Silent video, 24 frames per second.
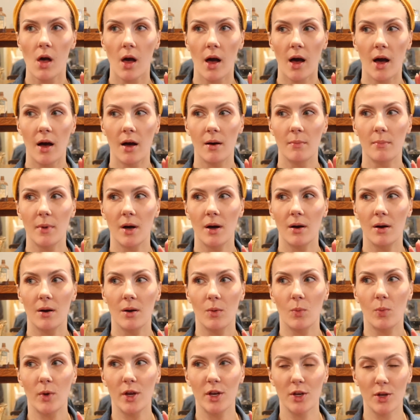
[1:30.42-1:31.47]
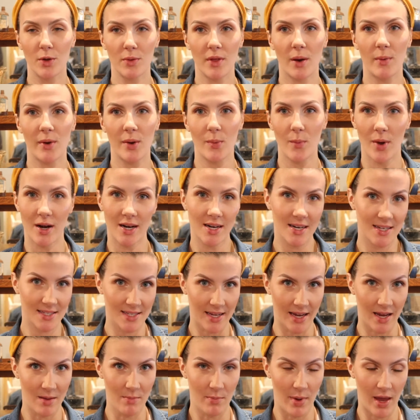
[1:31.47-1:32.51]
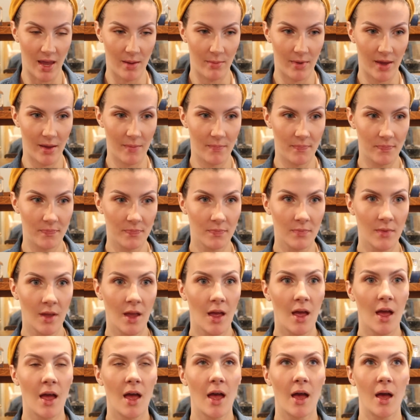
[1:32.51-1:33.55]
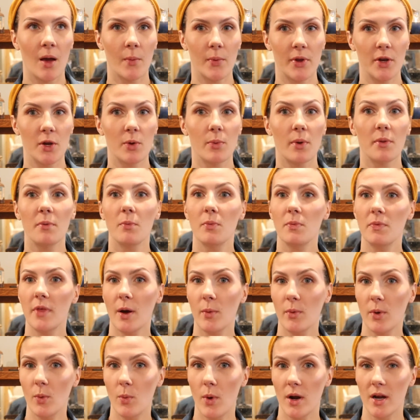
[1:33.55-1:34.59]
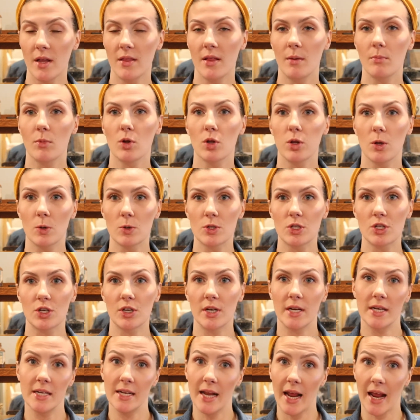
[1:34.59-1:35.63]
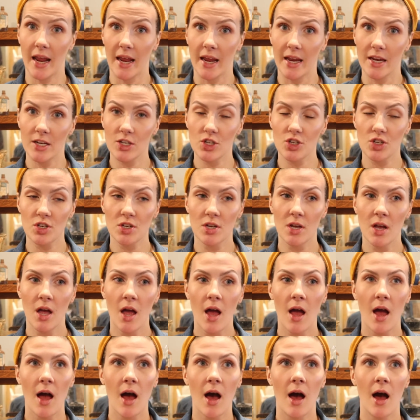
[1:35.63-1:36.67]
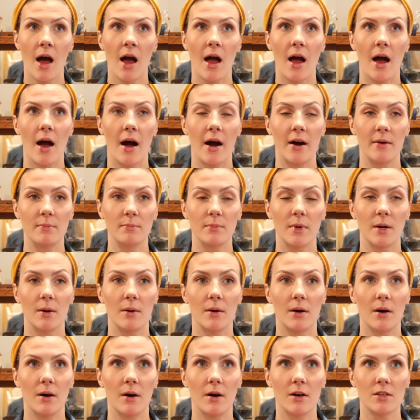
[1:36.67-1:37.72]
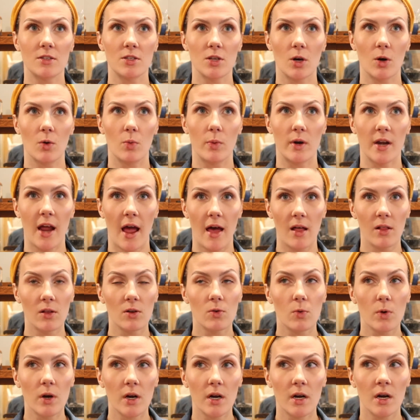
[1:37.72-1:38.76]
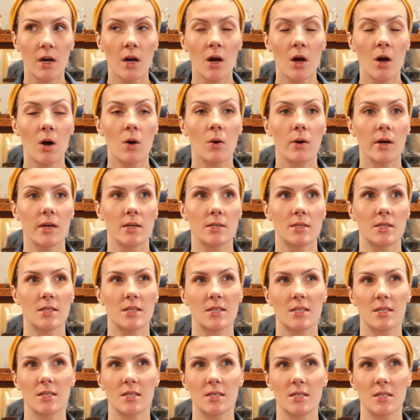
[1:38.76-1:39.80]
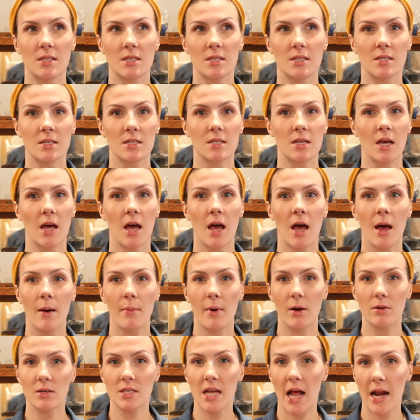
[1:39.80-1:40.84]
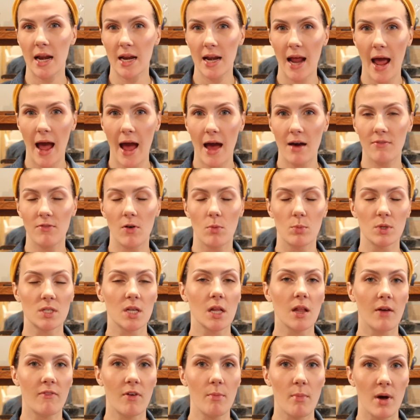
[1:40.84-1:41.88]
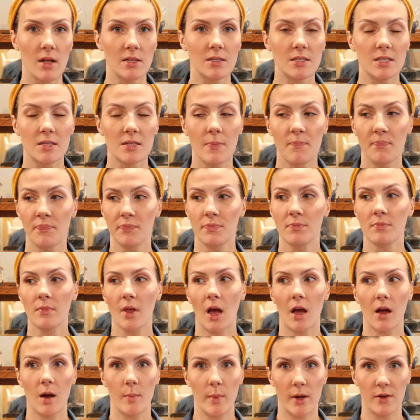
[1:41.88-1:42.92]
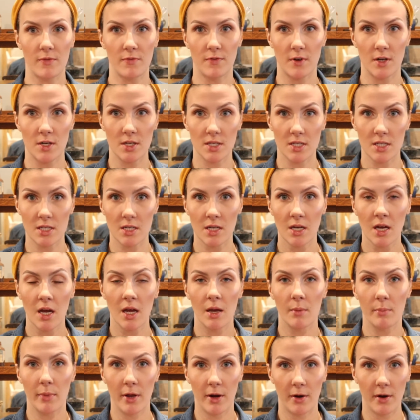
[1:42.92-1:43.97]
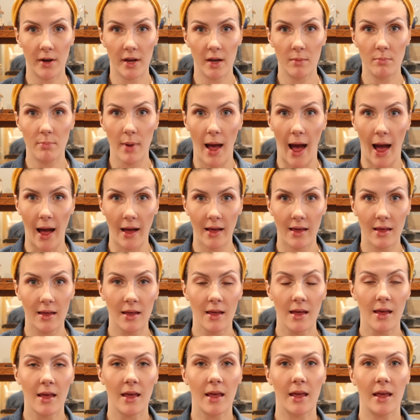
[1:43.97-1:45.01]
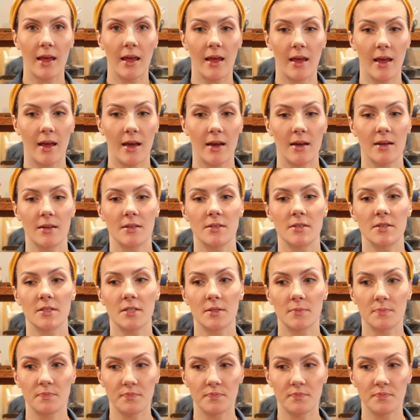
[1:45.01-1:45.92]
um, we knew that we wanted a second baby. And we knew it, that we wanted them closer in age. Um, so when Eleanor was about ten and a half, almost eleven months, I got my first period back. And